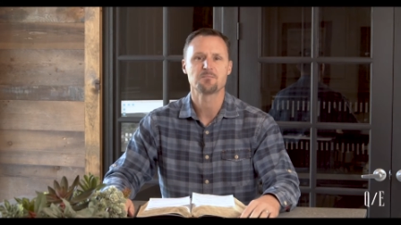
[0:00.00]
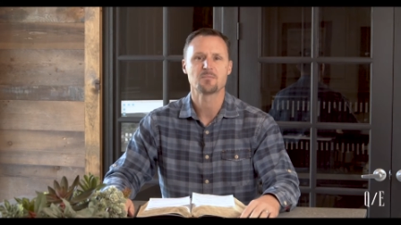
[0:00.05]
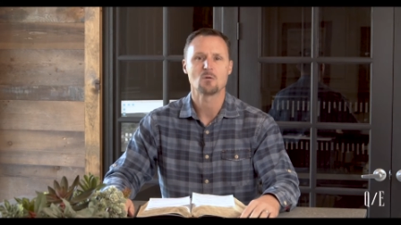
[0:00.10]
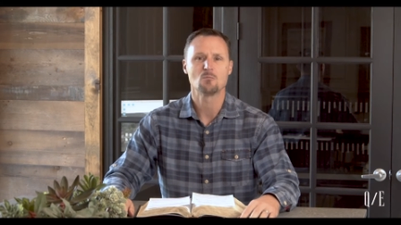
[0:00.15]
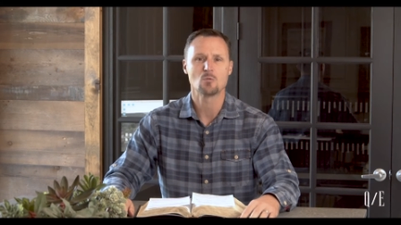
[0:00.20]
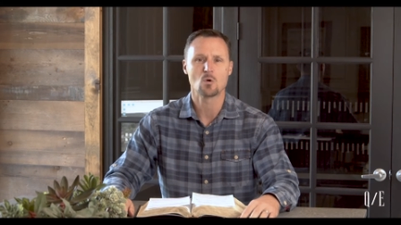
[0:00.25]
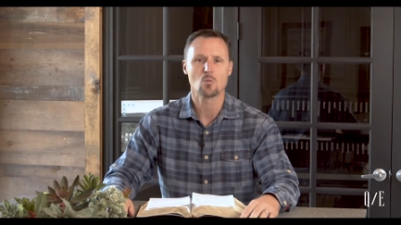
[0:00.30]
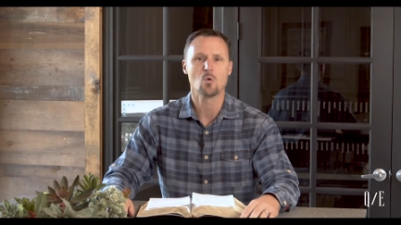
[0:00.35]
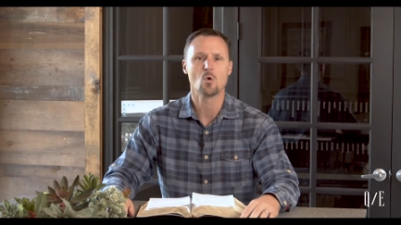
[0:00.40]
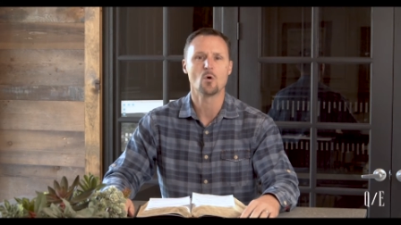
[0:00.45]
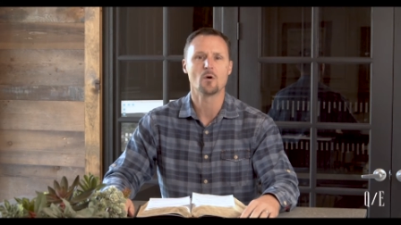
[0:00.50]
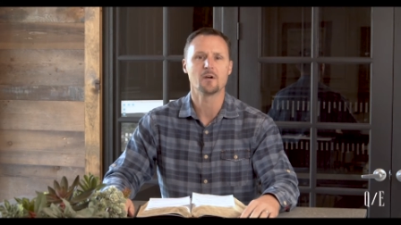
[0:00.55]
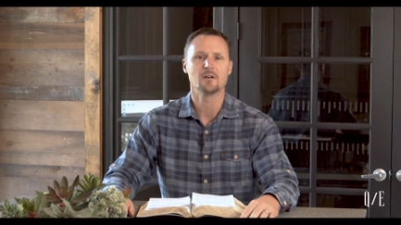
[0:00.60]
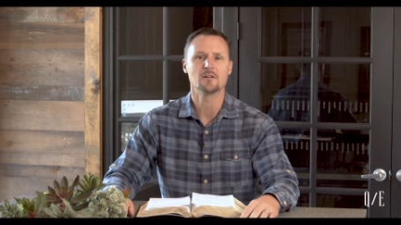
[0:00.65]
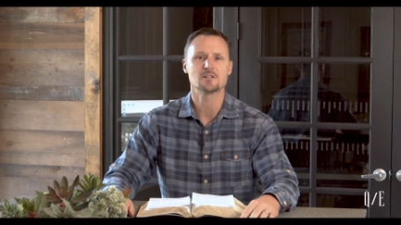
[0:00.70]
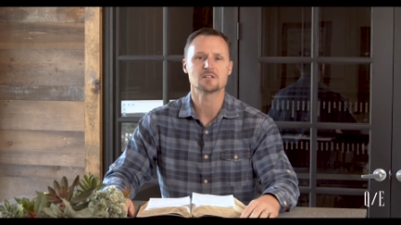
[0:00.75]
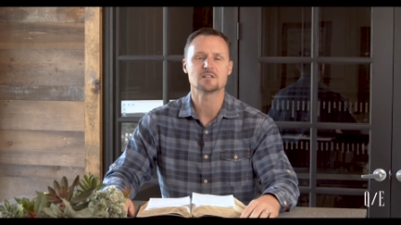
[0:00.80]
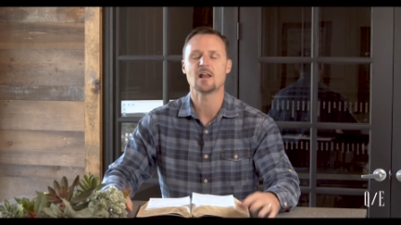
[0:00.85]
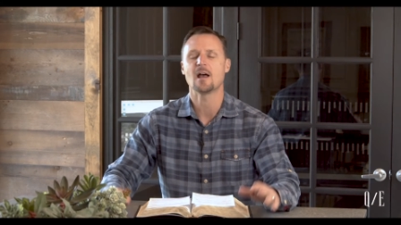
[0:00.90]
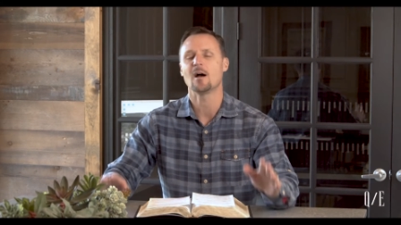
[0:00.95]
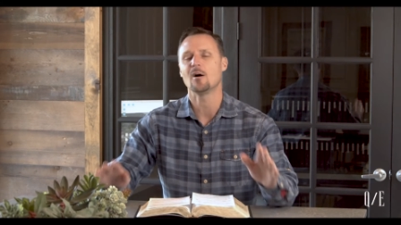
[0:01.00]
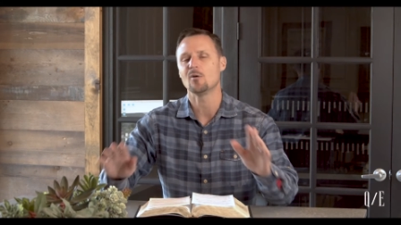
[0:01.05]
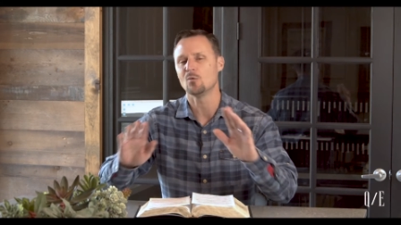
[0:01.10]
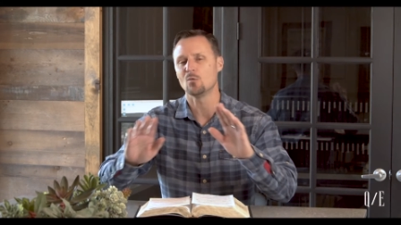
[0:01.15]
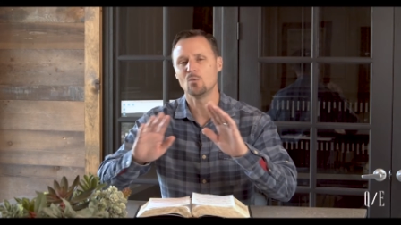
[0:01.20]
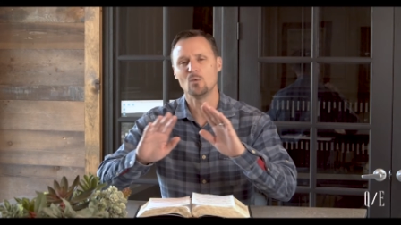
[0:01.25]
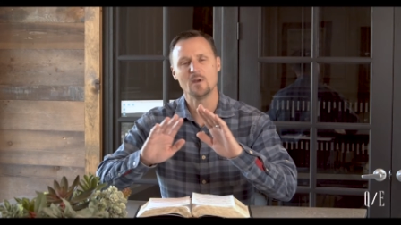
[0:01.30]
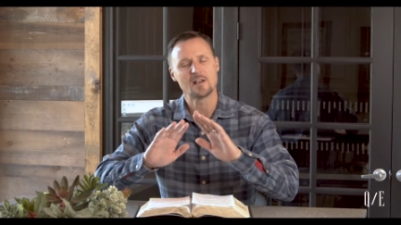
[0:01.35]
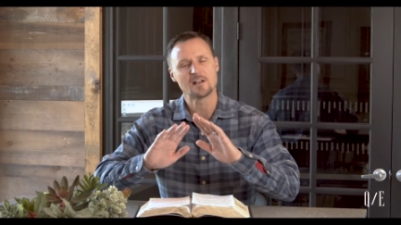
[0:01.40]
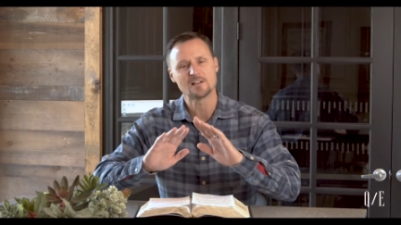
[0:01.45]
We're warriors. Now,
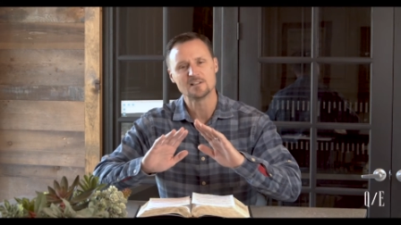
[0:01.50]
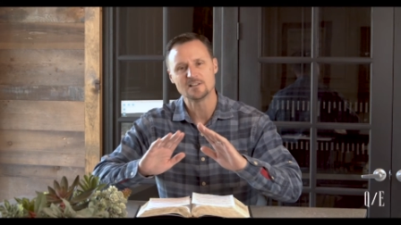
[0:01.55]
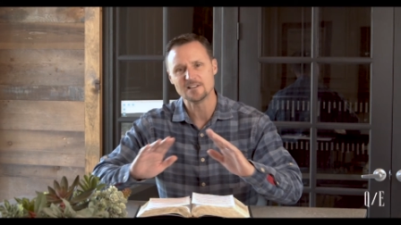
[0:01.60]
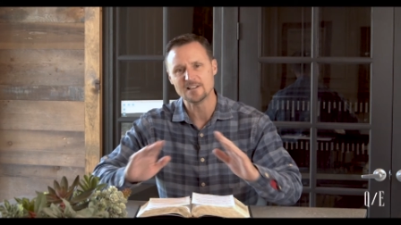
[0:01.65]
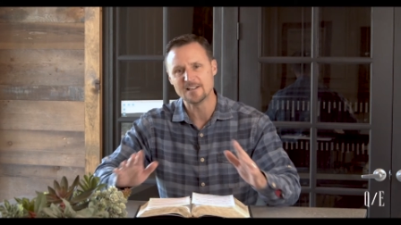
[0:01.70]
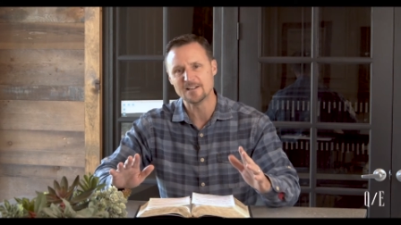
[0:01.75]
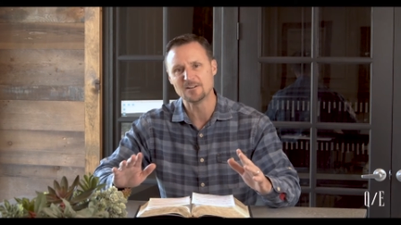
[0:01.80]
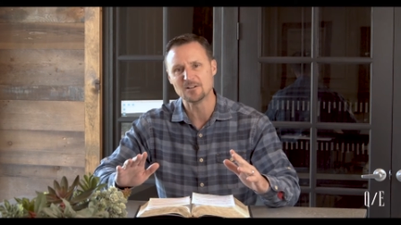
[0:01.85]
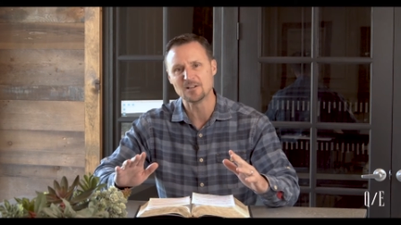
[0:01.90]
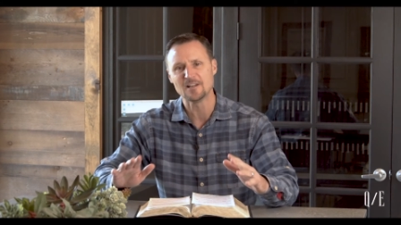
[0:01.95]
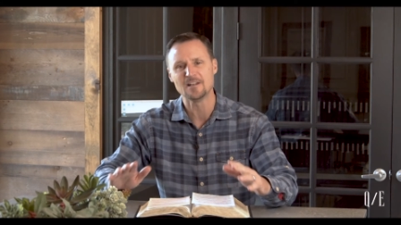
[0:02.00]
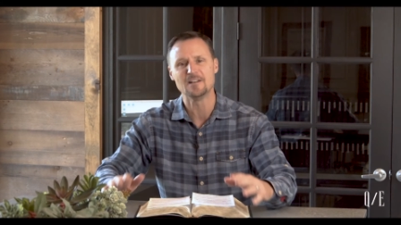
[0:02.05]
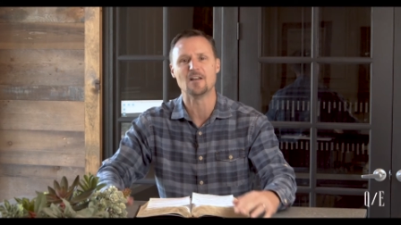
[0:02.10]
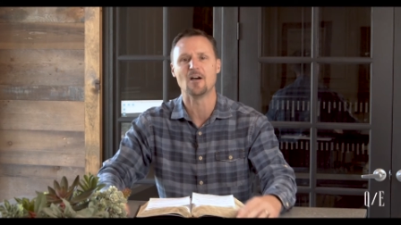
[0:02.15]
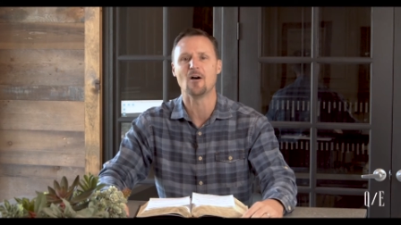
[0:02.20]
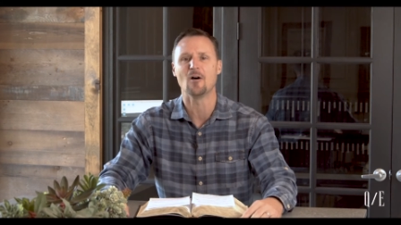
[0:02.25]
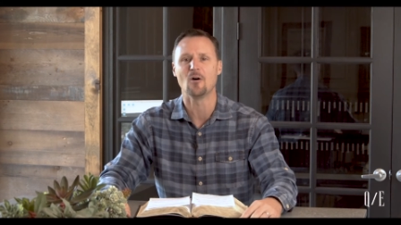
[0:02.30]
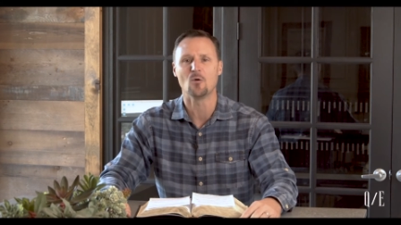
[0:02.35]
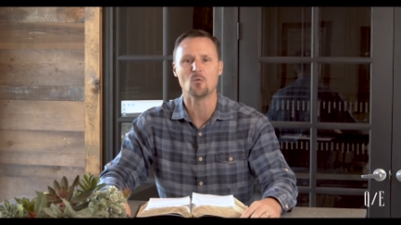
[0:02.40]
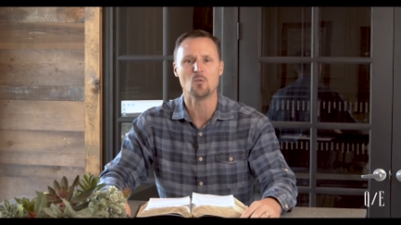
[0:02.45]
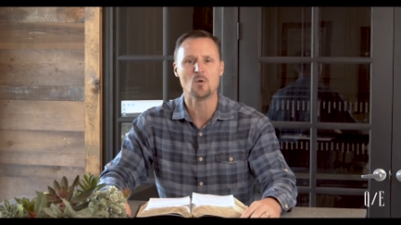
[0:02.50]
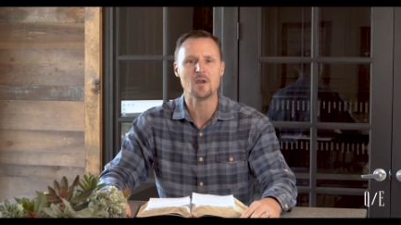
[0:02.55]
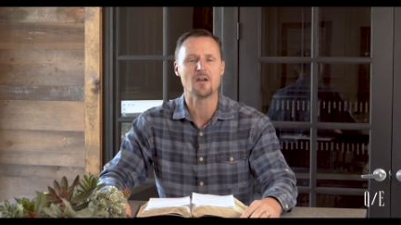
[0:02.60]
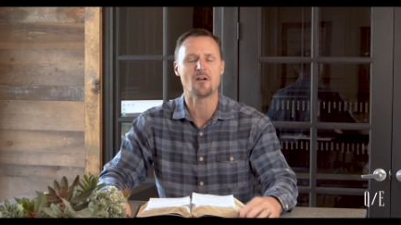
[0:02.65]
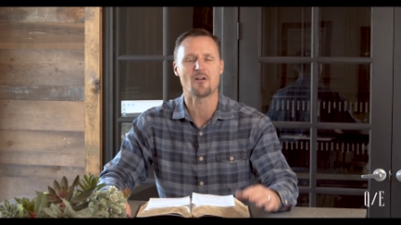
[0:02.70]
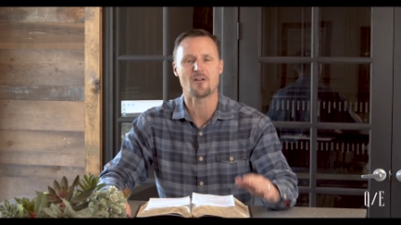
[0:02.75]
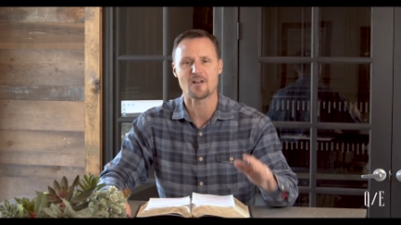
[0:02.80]
we clearly know we are